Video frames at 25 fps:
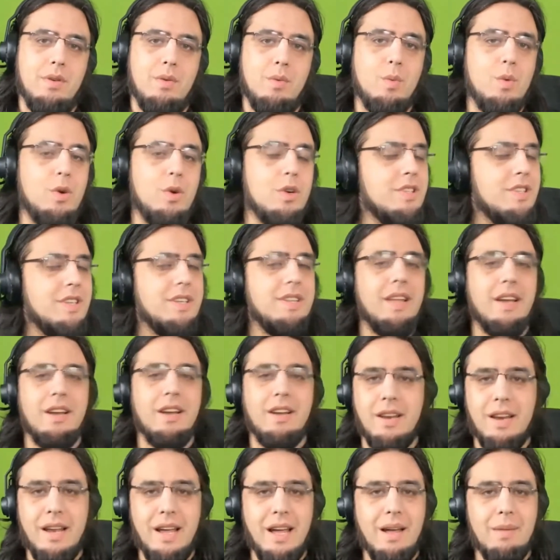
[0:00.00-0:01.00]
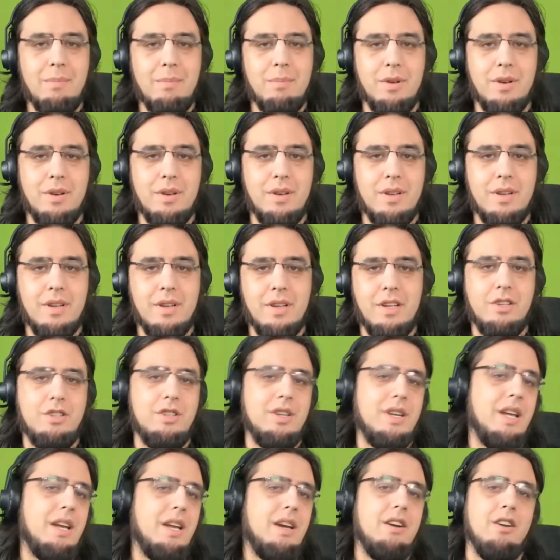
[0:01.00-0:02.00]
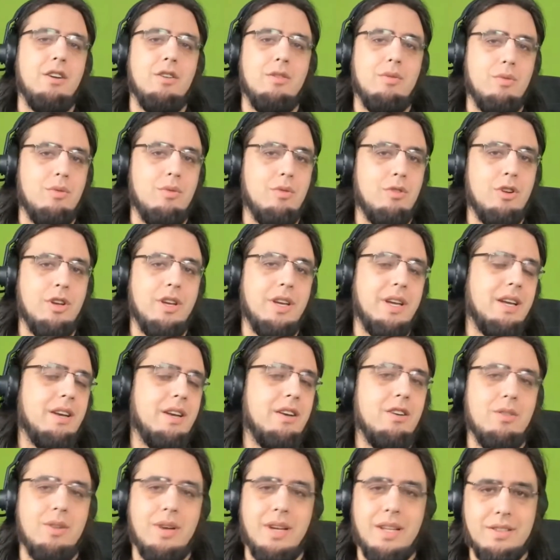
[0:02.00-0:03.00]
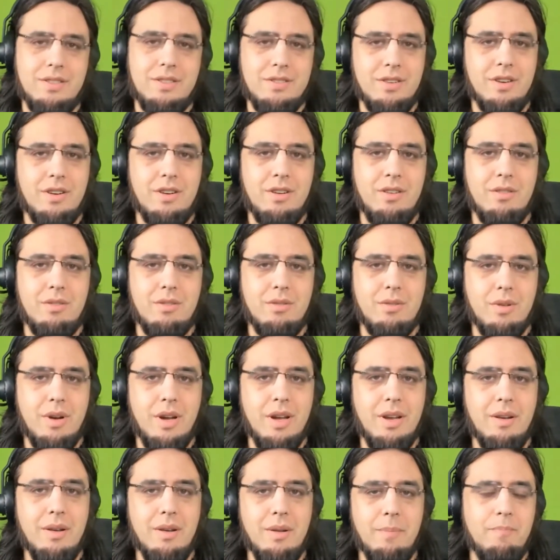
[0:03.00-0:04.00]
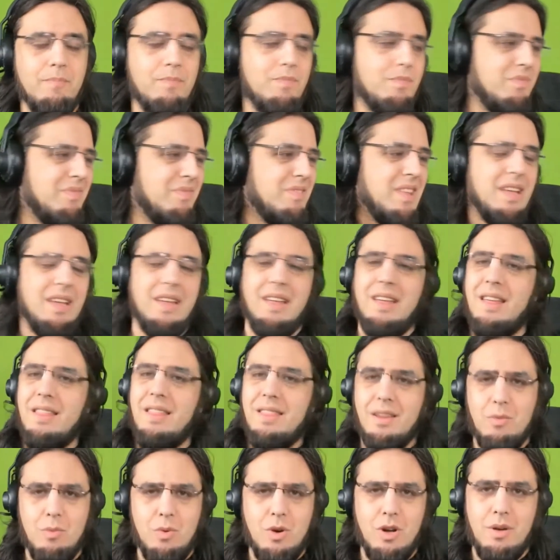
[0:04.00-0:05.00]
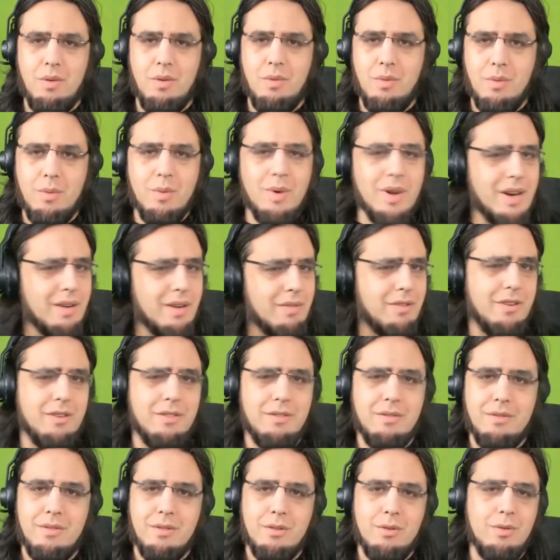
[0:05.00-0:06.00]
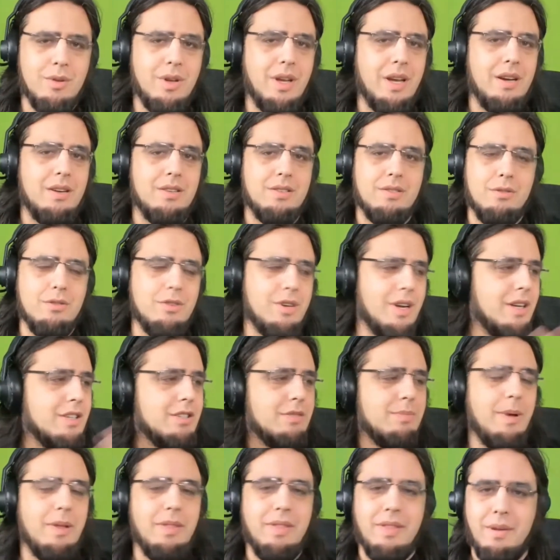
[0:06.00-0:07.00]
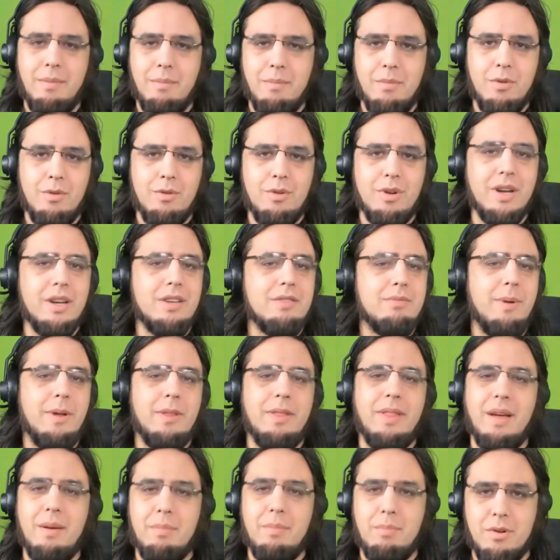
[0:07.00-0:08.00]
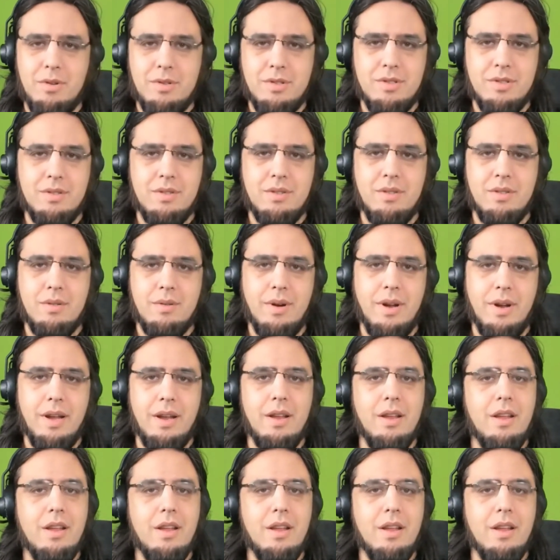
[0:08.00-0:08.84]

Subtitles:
Worst thing that could happen is you get a no, or you get no answer at all, right? And then what? Whatever. Who cares? Who cares about them? Who cares about that person, right?